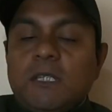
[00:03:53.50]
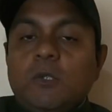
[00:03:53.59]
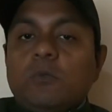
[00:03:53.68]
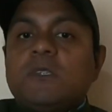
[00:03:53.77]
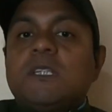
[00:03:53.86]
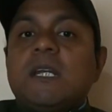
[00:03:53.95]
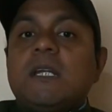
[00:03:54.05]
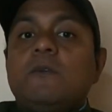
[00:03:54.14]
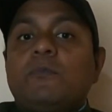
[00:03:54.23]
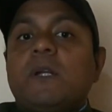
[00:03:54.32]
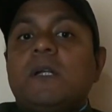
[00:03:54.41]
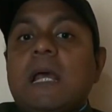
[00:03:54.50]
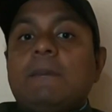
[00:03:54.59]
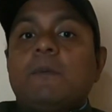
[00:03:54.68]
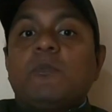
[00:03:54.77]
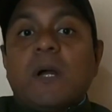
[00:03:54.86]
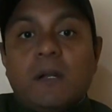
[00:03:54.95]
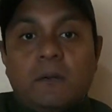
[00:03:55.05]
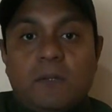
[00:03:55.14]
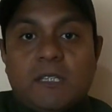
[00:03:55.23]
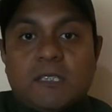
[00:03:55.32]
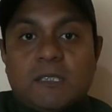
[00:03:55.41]
used in a different type of
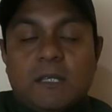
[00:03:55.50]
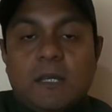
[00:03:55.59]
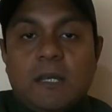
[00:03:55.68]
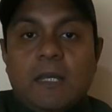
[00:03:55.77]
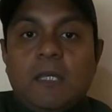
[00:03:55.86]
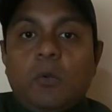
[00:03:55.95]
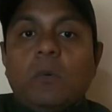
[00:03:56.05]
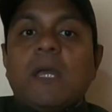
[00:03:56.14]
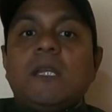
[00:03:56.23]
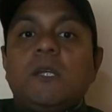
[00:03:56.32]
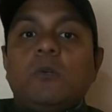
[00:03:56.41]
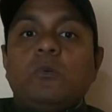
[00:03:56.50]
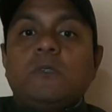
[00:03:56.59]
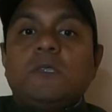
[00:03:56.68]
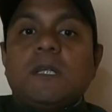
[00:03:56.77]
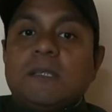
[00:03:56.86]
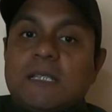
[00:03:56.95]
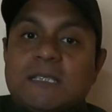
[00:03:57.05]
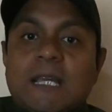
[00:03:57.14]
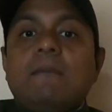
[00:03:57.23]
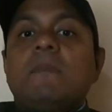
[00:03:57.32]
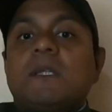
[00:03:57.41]
countries. You can use the
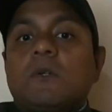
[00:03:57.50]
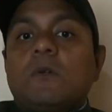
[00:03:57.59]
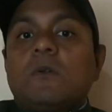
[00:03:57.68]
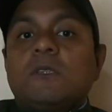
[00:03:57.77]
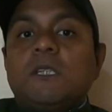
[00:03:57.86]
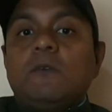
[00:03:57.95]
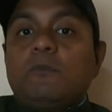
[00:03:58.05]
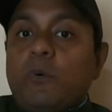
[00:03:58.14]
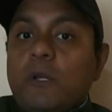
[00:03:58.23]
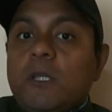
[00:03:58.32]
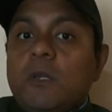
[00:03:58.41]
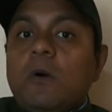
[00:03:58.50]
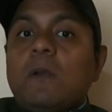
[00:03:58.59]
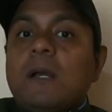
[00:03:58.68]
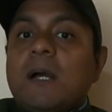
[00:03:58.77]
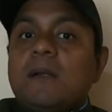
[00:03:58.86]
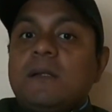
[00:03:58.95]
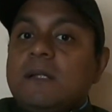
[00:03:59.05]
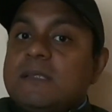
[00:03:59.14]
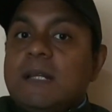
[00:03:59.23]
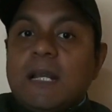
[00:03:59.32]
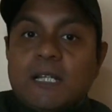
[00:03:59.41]
same methodology for your country
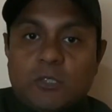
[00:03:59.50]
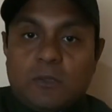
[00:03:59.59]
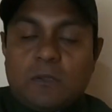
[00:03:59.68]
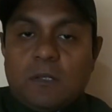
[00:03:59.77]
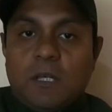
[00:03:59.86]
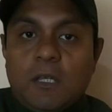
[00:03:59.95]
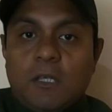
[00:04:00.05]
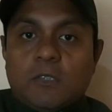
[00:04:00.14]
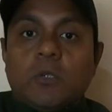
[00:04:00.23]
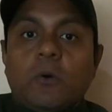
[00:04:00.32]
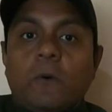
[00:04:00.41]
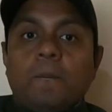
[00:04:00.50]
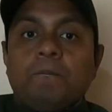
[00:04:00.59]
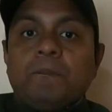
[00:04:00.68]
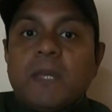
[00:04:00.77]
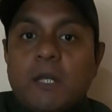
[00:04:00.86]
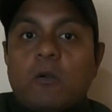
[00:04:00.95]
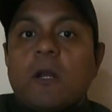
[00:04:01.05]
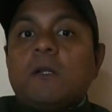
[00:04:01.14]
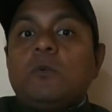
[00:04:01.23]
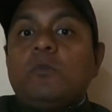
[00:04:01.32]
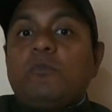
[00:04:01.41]
selection. So in
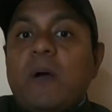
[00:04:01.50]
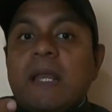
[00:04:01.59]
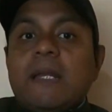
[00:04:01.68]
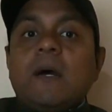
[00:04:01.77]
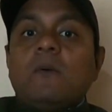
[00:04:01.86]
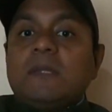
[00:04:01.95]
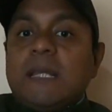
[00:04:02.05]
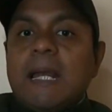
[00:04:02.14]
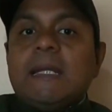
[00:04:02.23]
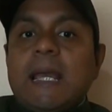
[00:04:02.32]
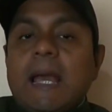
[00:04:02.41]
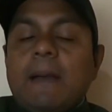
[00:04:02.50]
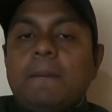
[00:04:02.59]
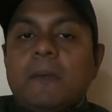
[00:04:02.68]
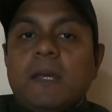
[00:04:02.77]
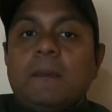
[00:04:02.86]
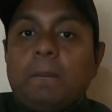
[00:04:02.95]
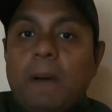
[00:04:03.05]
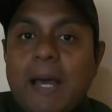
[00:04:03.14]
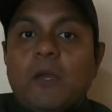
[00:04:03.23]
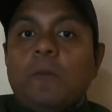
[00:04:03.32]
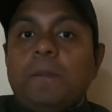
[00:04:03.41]
order to find out that gap,
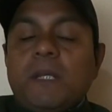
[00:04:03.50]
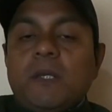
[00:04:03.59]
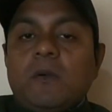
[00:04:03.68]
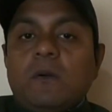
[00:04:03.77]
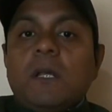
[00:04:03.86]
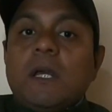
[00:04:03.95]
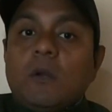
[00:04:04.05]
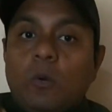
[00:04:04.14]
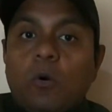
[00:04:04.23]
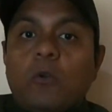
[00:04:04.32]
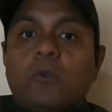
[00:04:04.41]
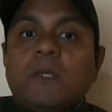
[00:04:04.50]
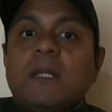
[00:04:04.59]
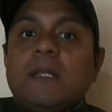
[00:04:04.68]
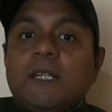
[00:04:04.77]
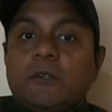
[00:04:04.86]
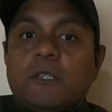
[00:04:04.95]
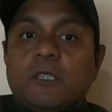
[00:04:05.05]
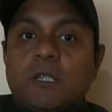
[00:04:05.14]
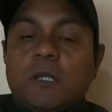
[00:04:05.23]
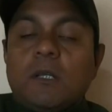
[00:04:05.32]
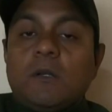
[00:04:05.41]
my opinion, go to
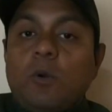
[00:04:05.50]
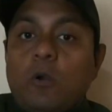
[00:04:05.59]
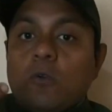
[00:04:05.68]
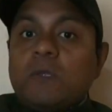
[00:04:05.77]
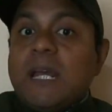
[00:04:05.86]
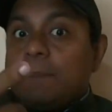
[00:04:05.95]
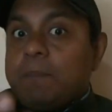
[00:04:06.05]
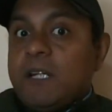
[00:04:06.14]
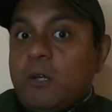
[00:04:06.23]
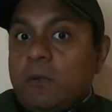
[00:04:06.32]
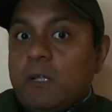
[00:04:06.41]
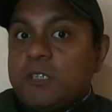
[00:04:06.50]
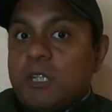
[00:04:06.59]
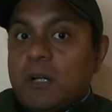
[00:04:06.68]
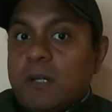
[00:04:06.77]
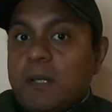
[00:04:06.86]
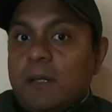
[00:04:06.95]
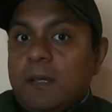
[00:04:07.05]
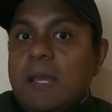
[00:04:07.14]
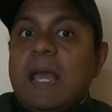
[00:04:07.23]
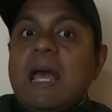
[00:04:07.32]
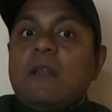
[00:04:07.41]
that particular journal
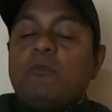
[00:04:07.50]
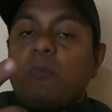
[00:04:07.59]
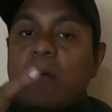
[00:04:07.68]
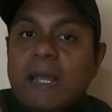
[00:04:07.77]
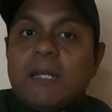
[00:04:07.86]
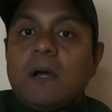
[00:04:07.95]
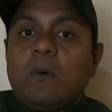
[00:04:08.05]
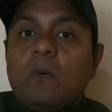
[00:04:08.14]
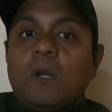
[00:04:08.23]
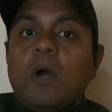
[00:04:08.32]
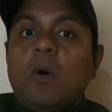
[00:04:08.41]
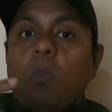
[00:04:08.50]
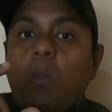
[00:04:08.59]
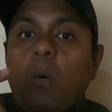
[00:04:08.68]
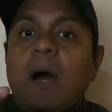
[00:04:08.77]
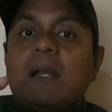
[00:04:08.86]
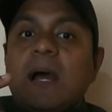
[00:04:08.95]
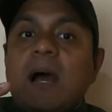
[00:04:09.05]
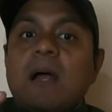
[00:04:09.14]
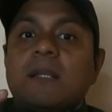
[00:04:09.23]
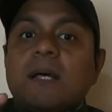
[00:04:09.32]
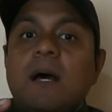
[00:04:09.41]
and find out what
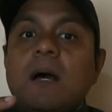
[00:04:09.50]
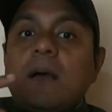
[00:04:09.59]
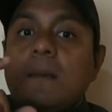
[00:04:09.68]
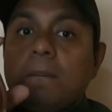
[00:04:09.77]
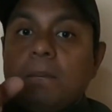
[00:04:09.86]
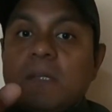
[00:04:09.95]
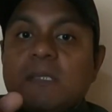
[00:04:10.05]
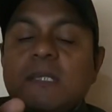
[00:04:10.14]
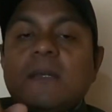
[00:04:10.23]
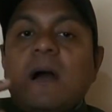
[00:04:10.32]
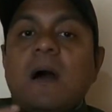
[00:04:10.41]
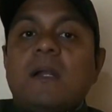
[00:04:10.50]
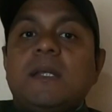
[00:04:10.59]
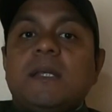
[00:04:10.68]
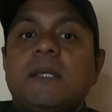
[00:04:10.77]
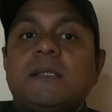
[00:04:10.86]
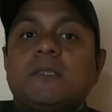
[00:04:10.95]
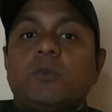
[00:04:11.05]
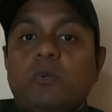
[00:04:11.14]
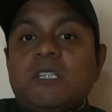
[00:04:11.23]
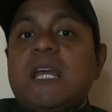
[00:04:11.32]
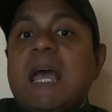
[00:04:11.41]
are the missing articles
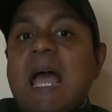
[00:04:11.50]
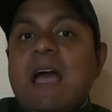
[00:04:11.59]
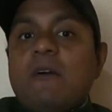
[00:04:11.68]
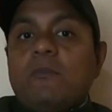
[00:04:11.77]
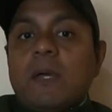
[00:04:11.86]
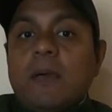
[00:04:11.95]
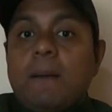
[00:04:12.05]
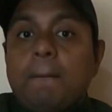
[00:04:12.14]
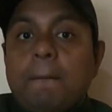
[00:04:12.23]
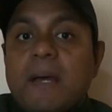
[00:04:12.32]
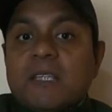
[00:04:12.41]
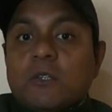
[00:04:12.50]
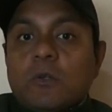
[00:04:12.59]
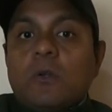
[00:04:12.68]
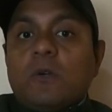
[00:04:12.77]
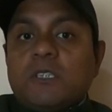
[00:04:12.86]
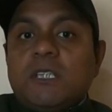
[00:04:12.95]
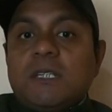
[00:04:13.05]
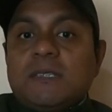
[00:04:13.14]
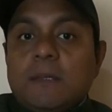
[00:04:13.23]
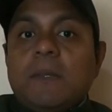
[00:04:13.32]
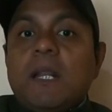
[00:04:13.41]
which have methodology
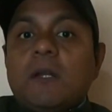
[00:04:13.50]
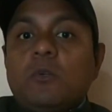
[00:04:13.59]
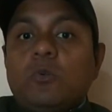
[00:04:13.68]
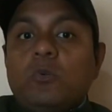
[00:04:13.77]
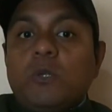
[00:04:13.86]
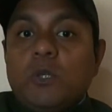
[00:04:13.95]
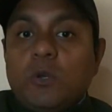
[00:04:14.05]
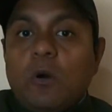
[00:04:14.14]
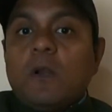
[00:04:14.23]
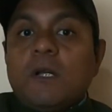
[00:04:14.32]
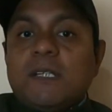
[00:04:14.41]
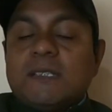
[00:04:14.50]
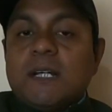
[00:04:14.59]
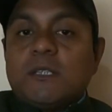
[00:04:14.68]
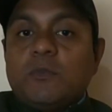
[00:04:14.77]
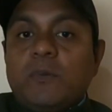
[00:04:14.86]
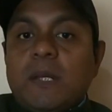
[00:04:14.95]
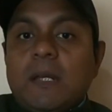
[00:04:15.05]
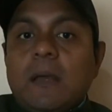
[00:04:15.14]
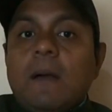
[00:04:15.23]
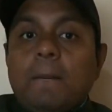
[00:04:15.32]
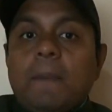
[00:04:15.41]
similar to your research field,
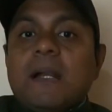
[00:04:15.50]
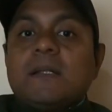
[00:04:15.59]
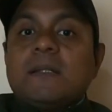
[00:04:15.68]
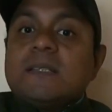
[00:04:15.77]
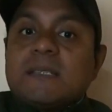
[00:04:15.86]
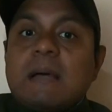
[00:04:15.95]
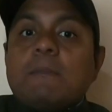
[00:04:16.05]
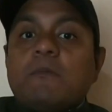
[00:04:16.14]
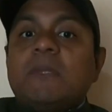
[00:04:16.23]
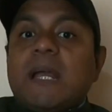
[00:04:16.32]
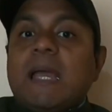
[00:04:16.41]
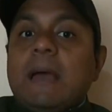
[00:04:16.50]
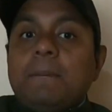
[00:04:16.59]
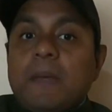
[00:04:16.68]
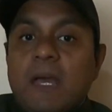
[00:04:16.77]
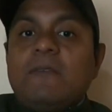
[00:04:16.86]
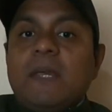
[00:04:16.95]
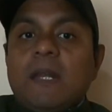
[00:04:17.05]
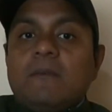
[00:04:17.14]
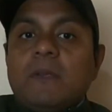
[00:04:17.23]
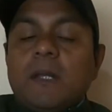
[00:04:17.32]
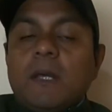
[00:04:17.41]
but some of the gap
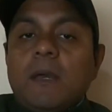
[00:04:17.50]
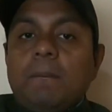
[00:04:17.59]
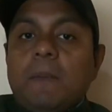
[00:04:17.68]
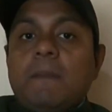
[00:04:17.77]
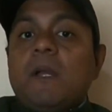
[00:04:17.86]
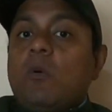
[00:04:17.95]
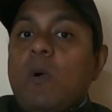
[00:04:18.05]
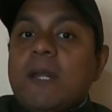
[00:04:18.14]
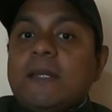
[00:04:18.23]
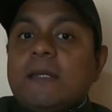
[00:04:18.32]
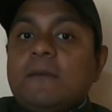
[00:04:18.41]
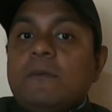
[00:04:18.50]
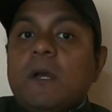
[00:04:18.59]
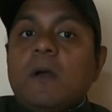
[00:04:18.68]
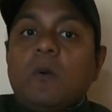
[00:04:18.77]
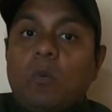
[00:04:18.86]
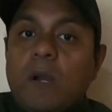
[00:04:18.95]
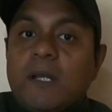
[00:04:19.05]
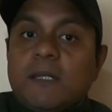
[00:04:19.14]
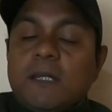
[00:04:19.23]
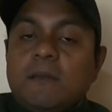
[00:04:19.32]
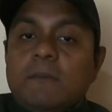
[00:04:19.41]
available. Maybe qualitative,
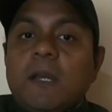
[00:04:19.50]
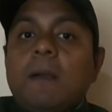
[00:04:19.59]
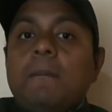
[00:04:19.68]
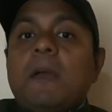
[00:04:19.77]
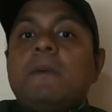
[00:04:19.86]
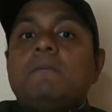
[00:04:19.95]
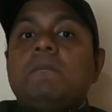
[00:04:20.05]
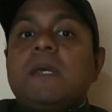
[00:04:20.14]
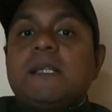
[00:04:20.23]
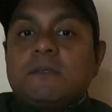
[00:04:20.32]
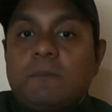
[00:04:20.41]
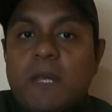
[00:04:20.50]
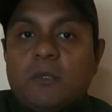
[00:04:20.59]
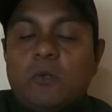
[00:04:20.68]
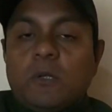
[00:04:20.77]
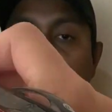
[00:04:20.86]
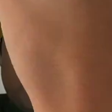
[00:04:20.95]
quantitative, maybe mixed method.